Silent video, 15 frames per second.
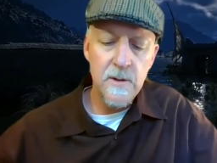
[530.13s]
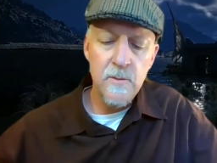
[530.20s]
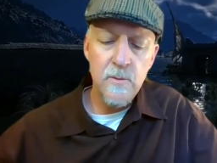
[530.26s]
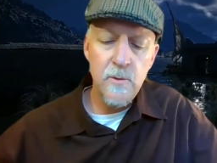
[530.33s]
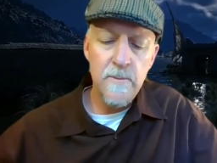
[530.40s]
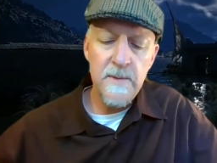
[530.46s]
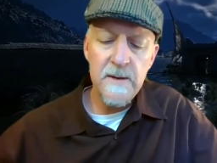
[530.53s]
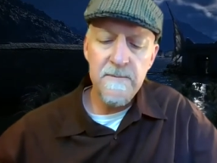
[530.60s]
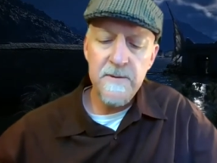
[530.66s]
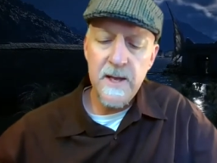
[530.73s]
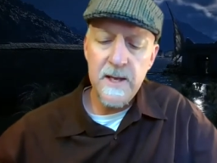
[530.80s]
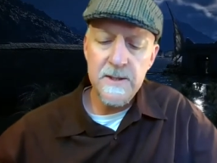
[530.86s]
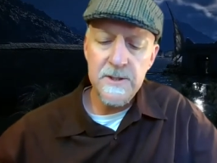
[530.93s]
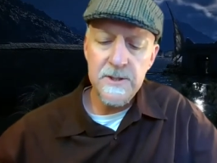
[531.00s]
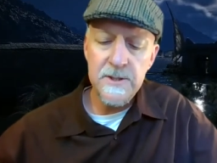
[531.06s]
We'll make for
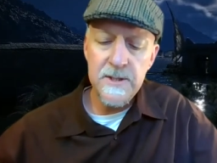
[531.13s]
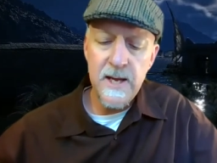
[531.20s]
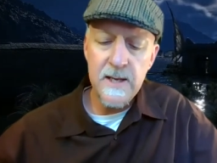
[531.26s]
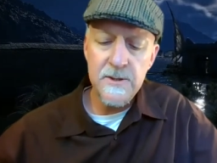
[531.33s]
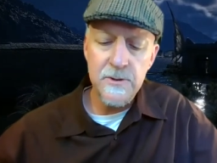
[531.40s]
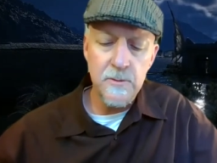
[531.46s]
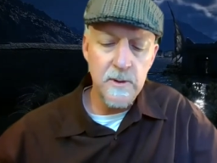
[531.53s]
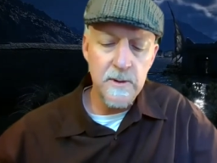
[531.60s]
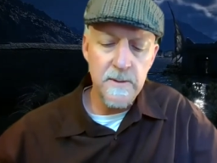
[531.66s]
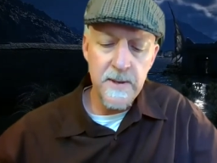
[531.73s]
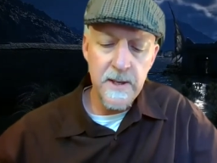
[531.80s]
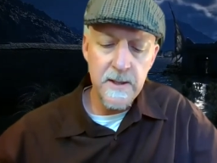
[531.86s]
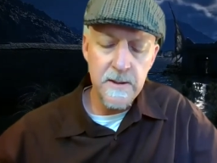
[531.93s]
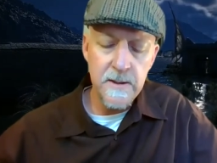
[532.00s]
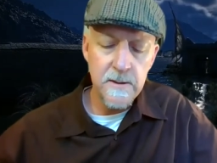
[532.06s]
that statue on the
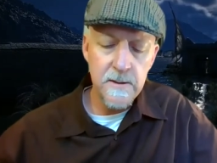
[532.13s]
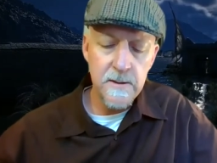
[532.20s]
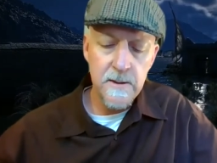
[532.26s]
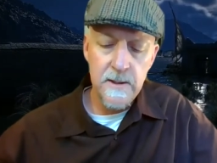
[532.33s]
bank.